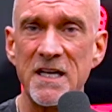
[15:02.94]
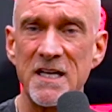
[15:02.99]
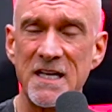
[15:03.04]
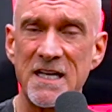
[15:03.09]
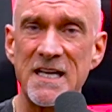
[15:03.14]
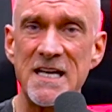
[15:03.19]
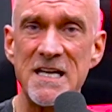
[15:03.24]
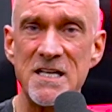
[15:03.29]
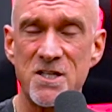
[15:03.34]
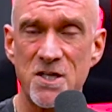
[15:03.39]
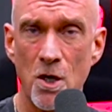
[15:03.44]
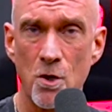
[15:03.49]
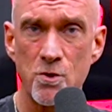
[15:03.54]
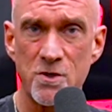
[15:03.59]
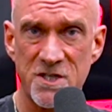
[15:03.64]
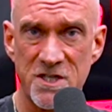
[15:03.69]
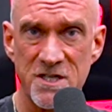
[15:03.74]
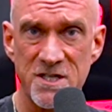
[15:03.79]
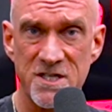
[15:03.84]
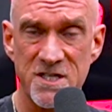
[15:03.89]
into
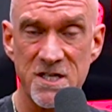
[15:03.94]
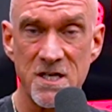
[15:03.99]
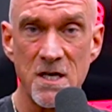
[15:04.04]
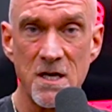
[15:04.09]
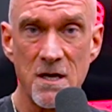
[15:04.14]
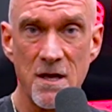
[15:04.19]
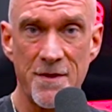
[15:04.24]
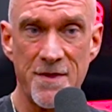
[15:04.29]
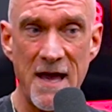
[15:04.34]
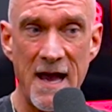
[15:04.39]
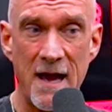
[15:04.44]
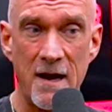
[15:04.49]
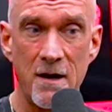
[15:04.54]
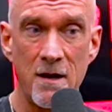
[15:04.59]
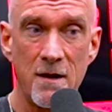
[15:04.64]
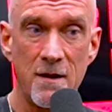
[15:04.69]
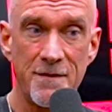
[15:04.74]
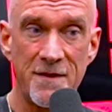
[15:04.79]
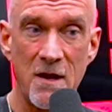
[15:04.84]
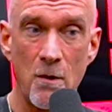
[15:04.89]
ketosis that,
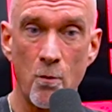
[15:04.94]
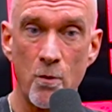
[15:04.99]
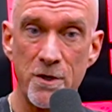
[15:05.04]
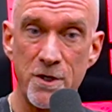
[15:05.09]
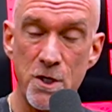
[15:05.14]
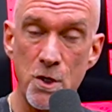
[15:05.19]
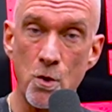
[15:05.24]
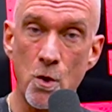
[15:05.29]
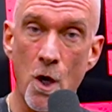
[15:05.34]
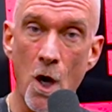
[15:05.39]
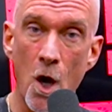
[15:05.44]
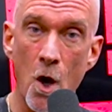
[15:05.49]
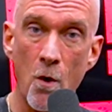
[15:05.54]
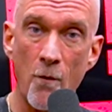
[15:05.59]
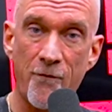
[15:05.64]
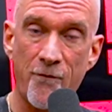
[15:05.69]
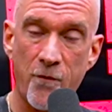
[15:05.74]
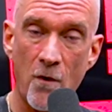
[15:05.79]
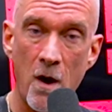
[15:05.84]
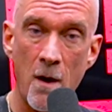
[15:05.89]
that when you
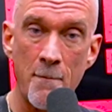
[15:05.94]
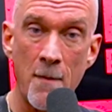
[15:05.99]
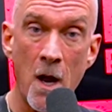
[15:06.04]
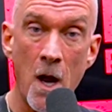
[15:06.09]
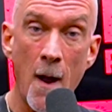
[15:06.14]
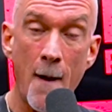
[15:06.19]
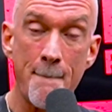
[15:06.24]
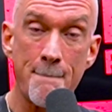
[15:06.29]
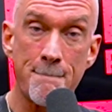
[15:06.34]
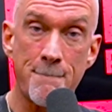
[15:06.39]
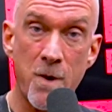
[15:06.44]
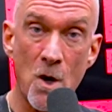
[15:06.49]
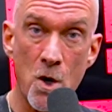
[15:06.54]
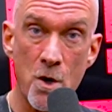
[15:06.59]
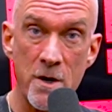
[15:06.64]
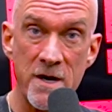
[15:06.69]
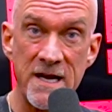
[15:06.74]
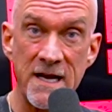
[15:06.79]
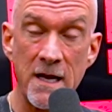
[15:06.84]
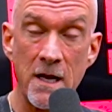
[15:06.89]
go from
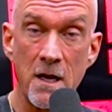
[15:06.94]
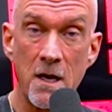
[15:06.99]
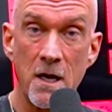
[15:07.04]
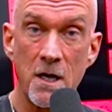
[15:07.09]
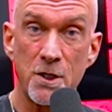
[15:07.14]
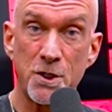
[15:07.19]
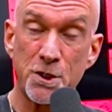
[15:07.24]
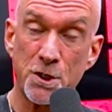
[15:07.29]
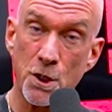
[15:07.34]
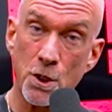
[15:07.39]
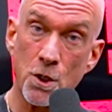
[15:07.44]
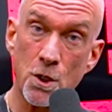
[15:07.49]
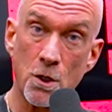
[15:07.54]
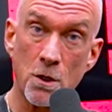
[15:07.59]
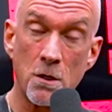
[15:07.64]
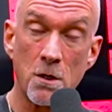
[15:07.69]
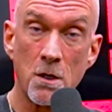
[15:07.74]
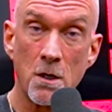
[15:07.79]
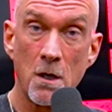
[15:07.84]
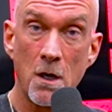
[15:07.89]
burning
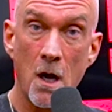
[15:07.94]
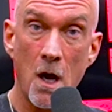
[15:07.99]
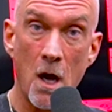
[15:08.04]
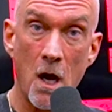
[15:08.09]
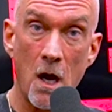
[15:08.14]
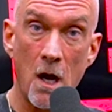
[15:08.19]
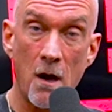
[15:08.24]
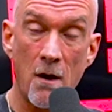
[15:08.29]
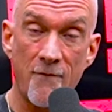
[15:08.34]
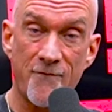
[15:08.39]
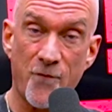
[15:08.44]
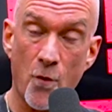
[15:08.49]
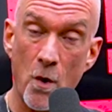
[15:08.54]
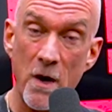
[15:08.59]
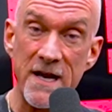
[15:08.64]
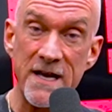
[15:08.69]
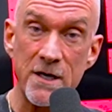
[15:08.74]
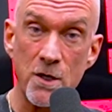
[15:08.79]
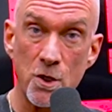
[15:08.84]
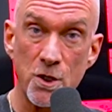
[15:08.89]
sugar uh, for
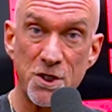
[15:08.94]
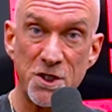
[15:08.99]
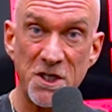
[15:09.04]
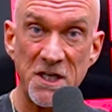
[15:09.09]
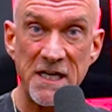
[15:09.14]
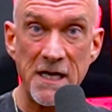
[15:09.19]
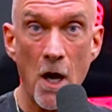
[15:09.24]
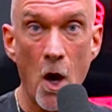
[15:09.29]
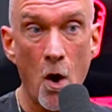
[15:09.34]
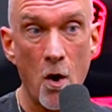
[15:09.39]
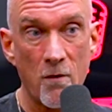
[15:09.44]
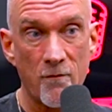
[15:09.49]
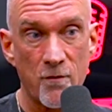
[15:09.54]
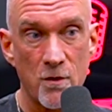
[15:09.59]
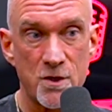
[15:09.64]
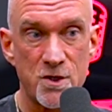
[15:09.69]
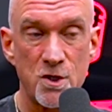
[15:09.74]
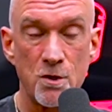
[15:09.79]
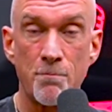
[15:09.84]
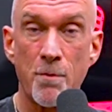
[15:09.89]
energy
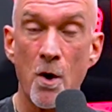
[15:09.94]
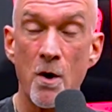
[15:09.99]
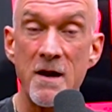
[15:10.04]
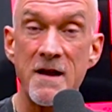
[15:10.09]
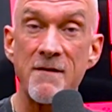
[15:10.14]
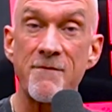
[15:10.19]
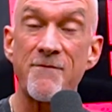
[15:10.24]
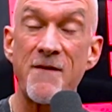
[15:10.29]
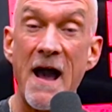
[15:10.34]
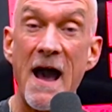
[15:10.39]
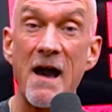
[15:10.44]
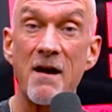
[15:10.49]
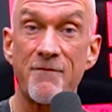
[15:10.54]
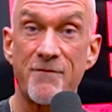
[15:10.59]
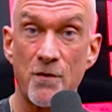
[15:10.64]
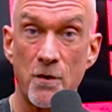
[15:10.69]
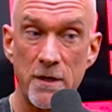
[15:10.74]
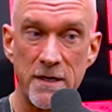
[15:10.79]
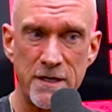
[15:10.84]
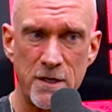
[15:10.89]
over to burning fat
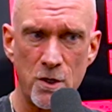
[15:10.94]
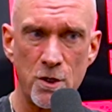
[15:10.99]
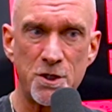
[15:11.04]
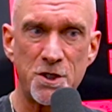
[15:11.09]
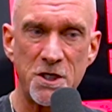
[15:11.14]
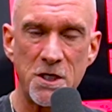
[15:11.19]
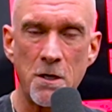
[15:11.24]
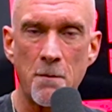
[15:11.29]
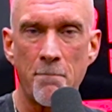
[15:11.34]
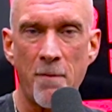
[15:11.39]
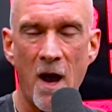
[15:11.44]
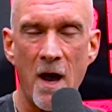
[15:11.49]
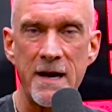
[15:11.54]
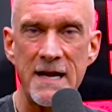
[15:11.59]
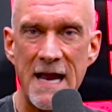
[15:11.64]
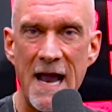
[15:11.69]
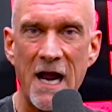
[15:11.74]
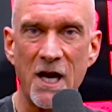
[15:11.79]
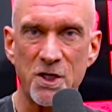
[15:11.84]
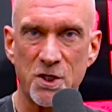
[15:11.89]
for energy, your
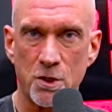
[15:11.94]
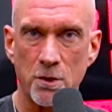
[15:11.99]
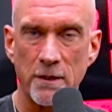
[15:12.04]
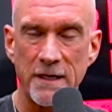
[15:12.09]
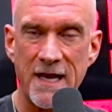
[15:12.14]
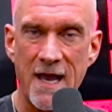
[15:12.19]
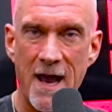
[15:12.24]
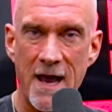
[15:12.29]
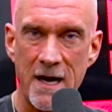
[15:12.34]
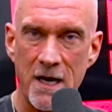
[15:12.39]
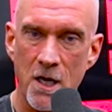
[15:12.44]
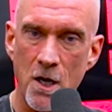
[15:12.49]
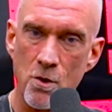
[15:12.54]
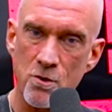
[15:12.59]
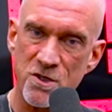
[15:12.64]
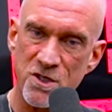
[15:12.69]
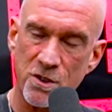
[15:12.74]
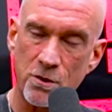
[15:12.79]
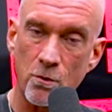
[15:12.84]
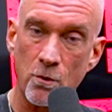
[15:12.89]
body actually kind of
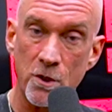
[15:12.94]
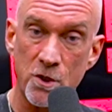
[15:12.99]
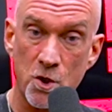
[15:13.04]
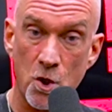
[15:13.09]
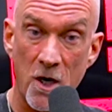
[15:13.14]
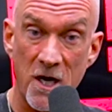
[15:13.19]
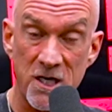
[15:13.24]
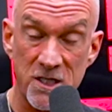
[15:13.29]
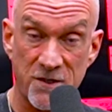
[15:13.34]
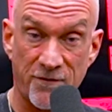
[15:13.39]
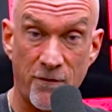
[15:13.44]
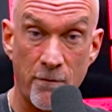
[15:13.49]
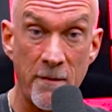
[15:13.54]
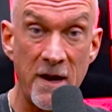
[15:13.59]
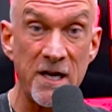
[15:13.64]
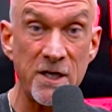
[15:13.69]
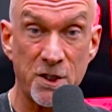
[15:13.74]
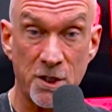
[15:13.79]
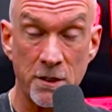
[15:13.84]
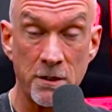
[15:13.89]
goes through a
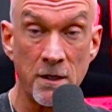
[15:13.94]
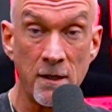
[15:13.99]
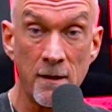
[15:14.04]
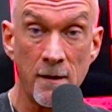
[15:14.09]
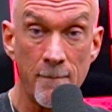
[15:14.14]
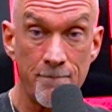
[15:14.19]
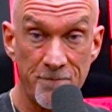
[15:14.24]
transformation.